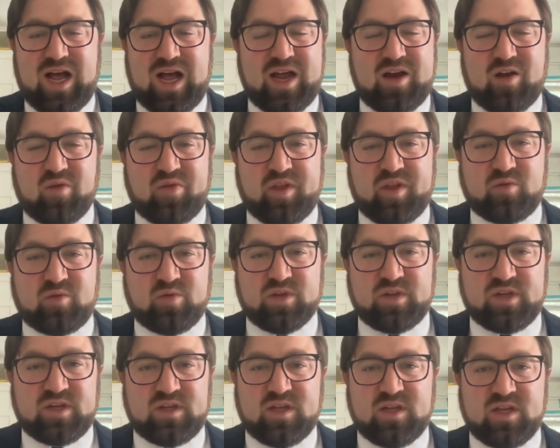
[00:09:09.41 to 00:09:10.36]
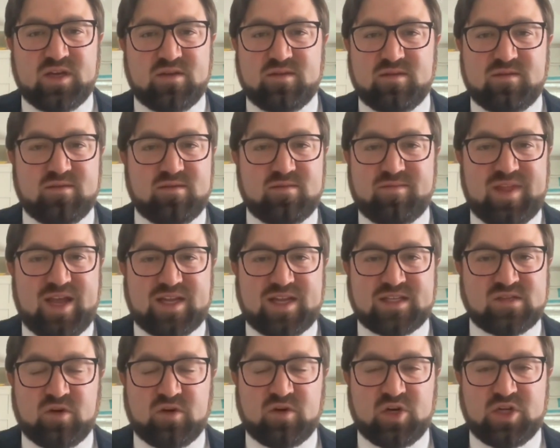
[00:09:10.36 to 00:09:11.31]
I don't think really that
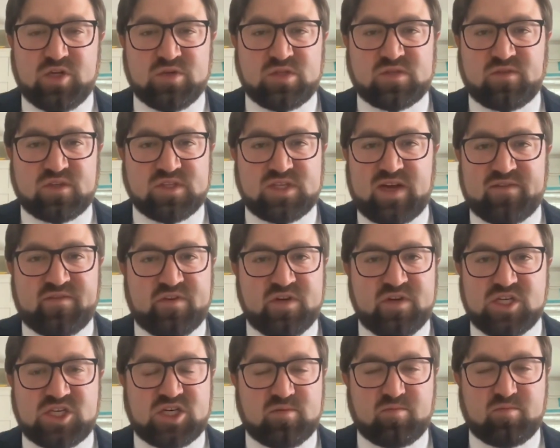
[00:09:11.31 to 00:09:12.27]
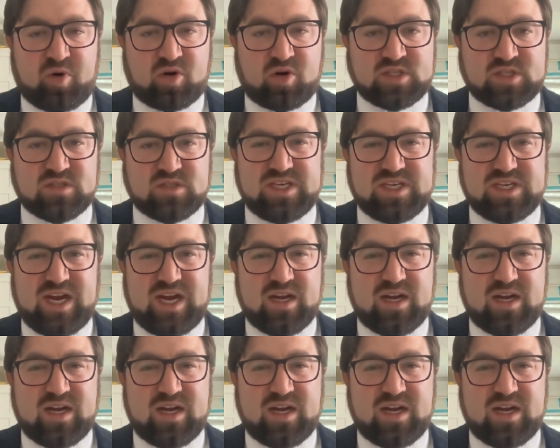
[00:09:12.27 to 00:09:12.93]
that's a very useful definition personally.